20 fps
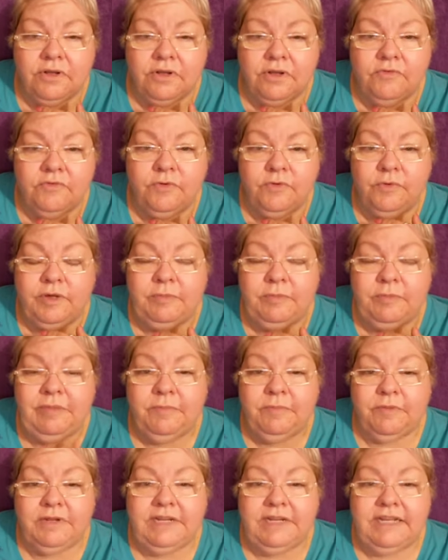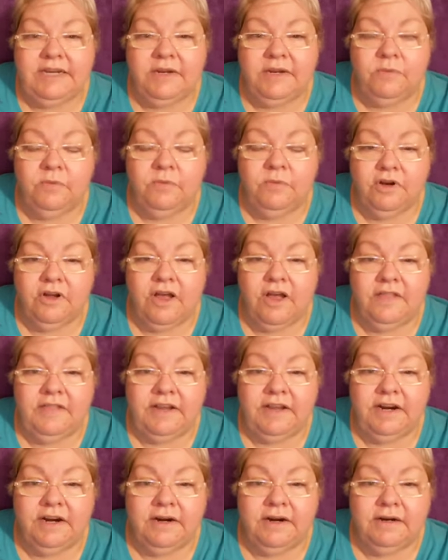for when people needed work on
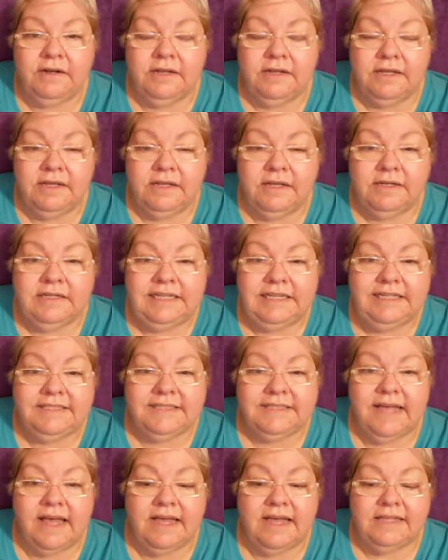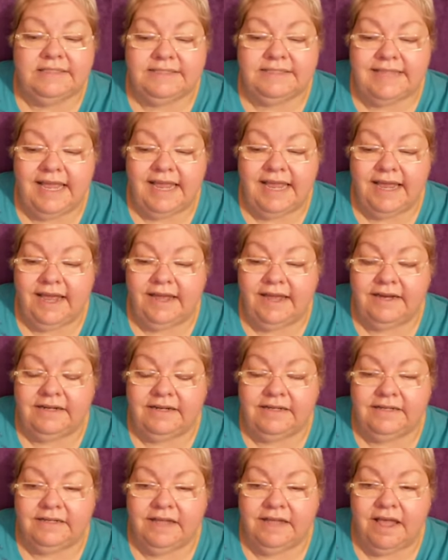their Nissans
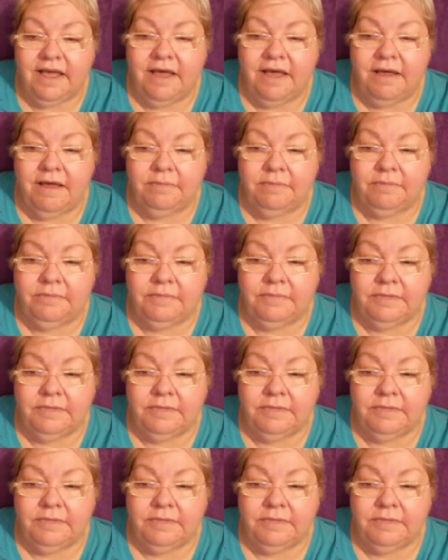and um,